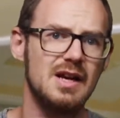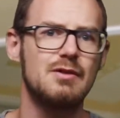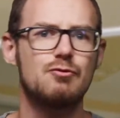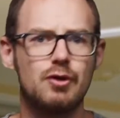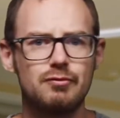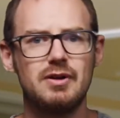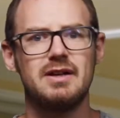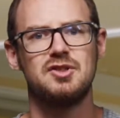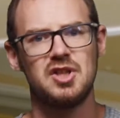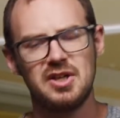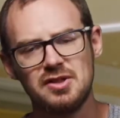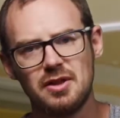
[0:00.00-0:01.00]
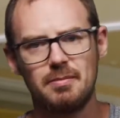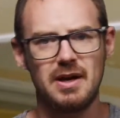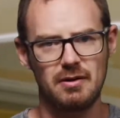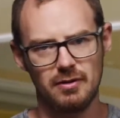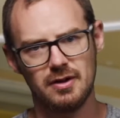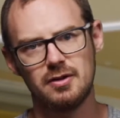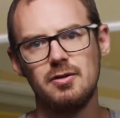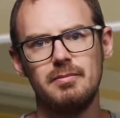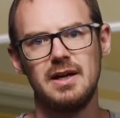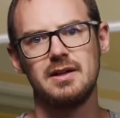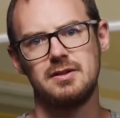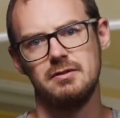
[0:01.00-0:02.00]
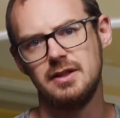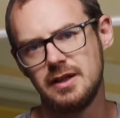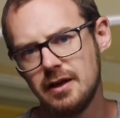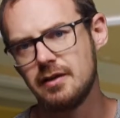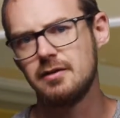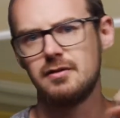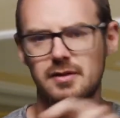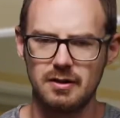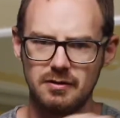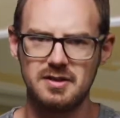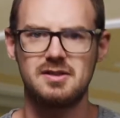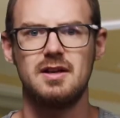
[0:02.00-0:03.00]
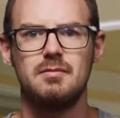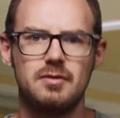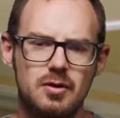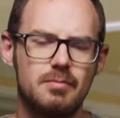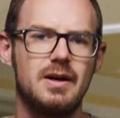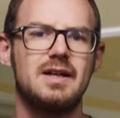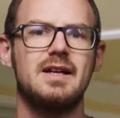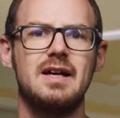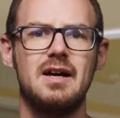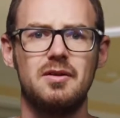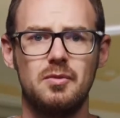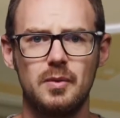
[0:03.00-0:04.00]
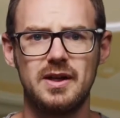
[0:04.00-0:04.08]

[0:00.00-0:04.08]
run round, change the power, come back, do it again, do the same, come back again.